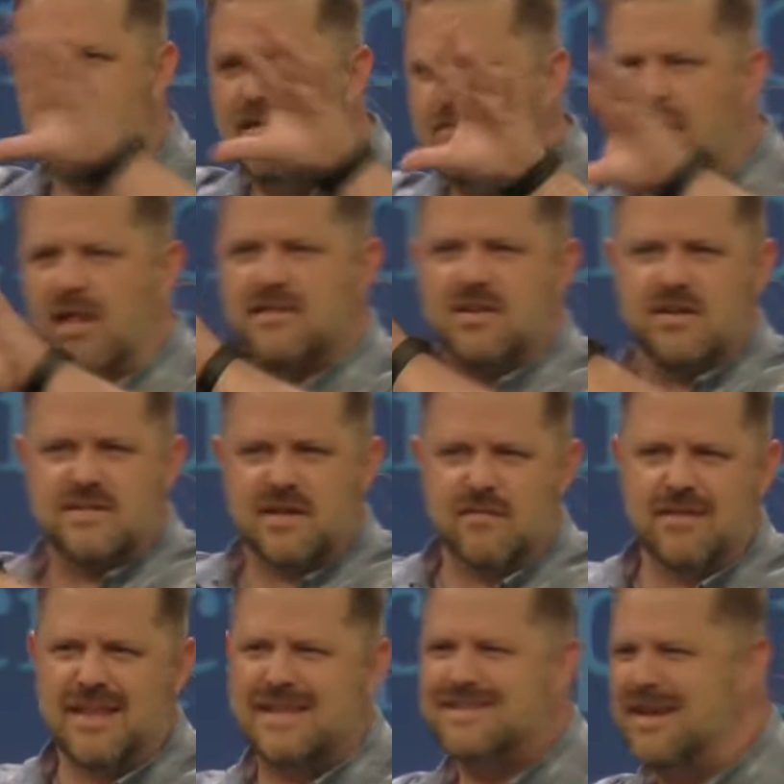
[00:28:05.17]
involuntary
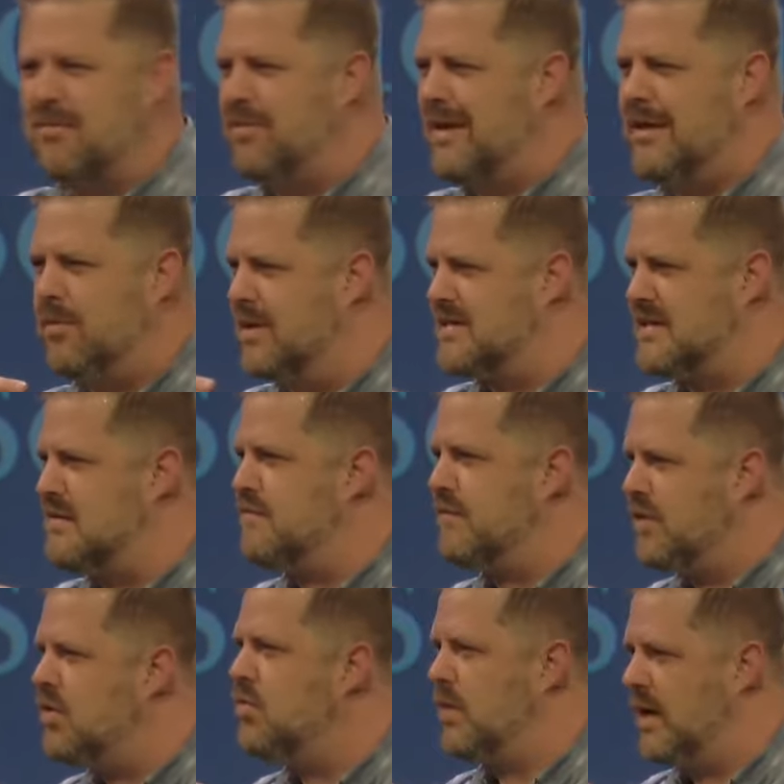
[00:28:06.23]
slavery, that's not really what's in
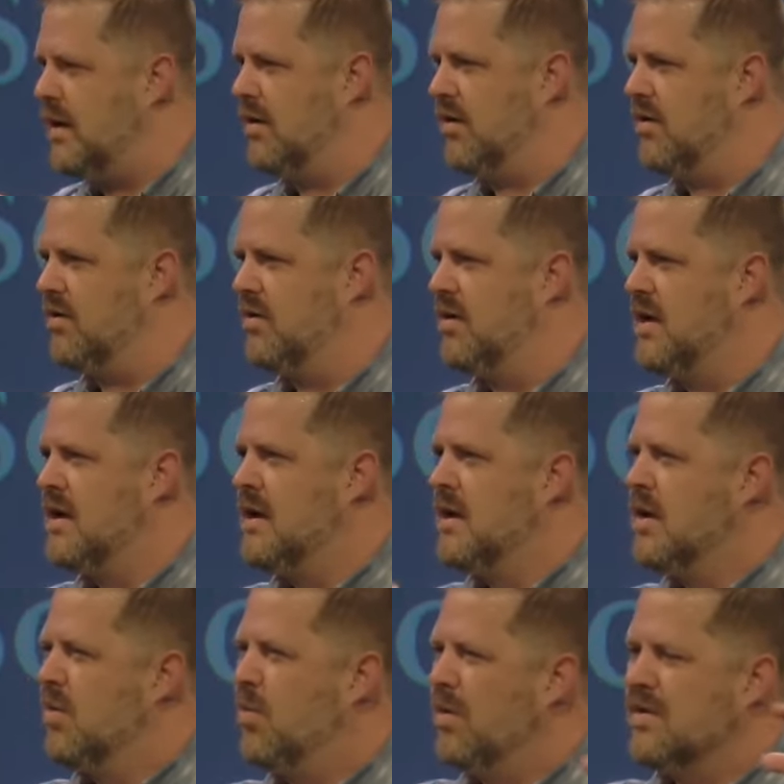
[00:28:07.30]
view here.
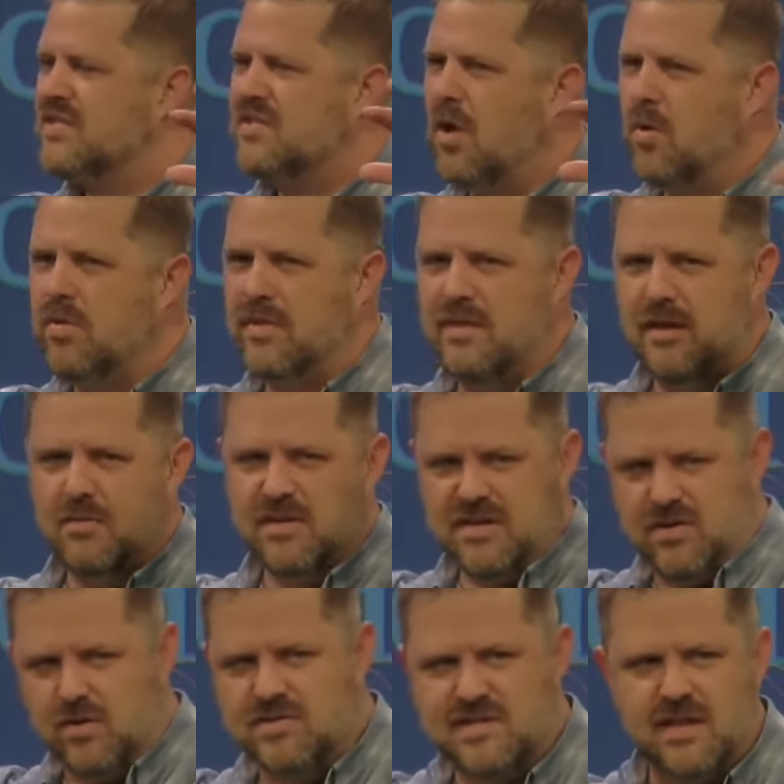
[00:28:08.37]
So
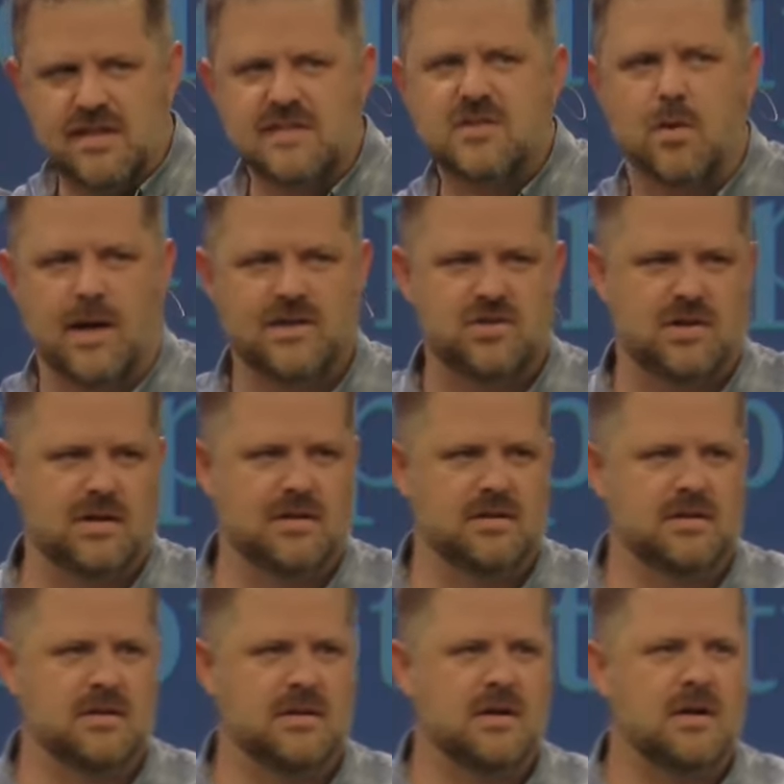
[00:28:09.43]
it goes to this question
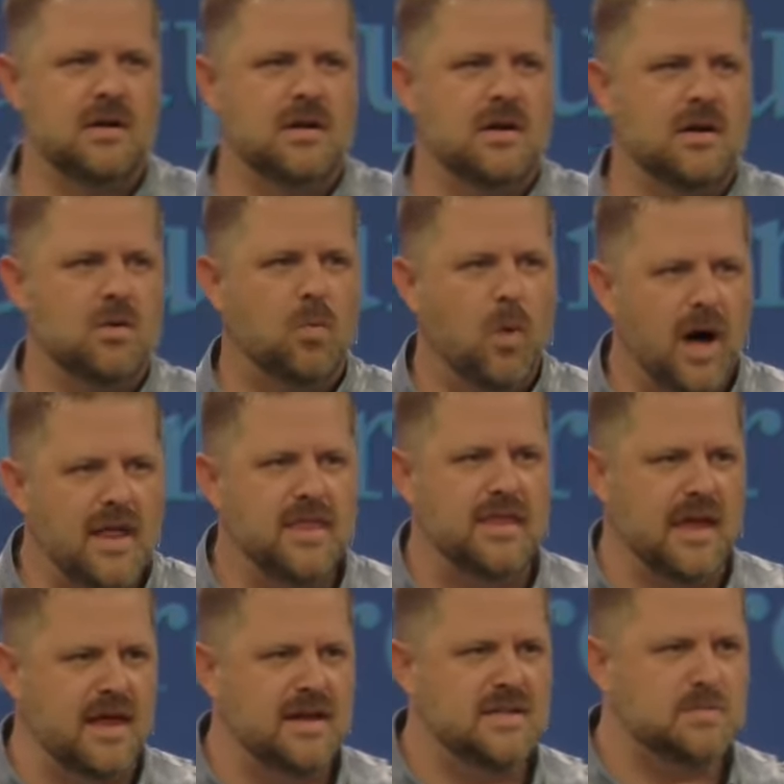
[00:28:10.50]
What
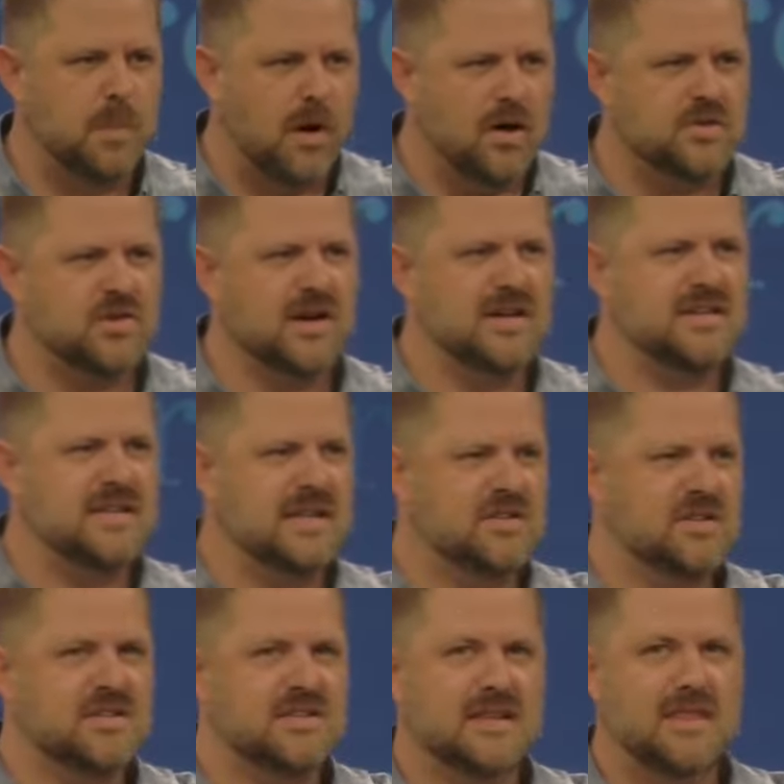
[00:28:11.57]
then is Paul trying to
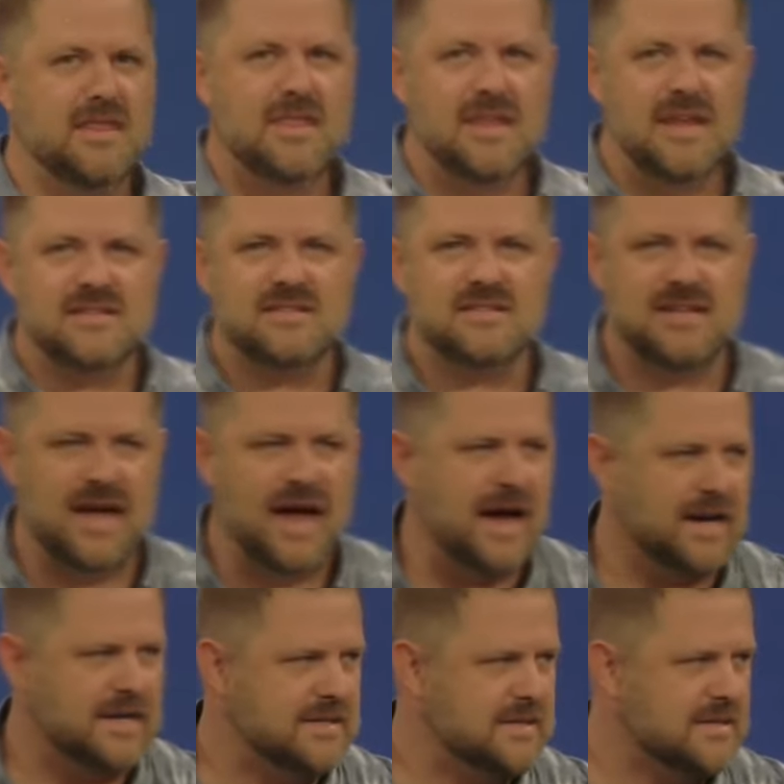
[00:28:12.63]
teach us in this
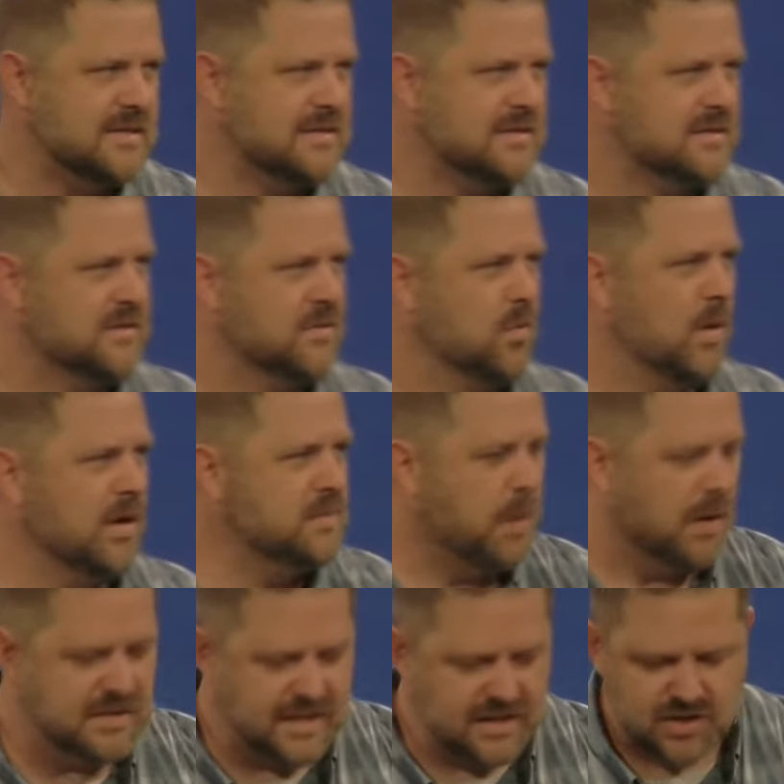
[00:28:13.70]
text? What is
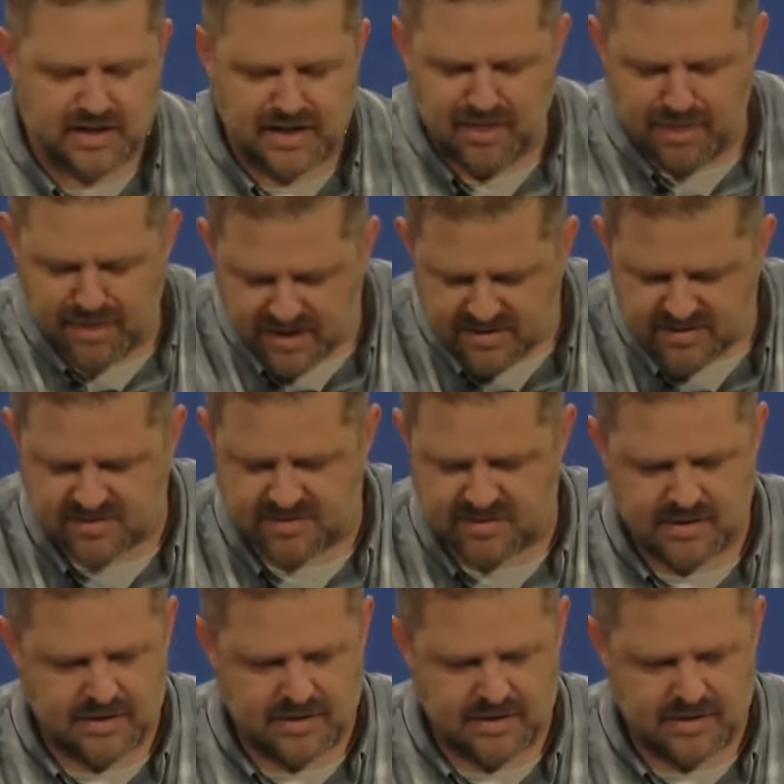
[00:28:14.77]
Paul teaching in this